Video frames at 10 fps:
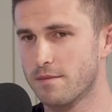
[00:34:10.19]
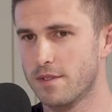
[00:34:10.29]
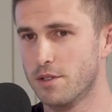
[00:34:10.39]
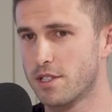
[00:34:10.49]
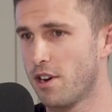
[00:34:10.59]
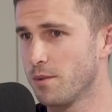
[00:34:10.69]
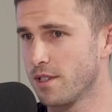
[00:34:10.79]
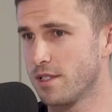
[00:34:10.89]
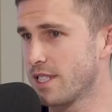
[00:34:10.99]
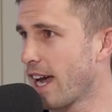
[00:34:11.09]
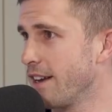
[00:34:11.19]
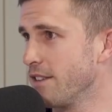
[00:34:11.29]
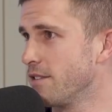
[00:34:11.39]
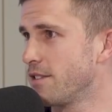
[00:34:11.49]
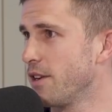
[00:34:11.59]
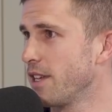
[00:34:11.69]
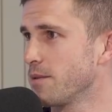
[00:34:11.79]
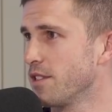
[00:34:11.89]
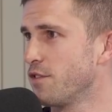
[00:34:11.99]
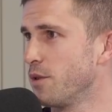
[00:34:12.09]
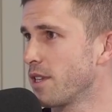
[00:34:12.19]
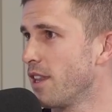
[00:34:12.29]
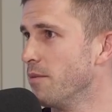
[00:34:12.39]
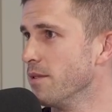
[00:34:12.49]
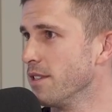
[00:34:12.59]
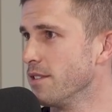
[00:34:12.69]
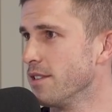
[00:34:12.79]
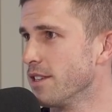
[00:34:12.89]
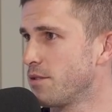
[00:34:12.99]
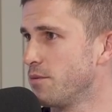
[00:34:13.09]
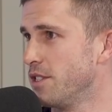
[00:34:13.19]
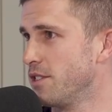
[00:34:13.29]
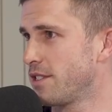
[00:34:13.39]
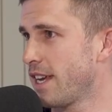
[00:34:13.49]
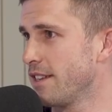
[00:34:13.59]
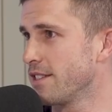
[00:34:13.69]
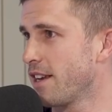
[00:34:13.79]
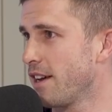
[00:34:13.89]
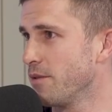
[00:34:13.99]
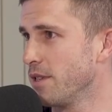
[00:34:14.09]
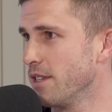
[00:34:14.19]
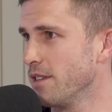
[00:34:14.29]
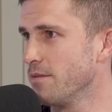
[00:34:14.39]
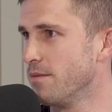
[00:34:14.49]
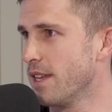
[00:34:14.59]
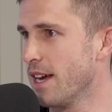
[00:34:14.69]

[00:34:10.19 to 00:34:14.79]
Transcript: There was times I just hated turning up to the footy club, and which is sad to say when you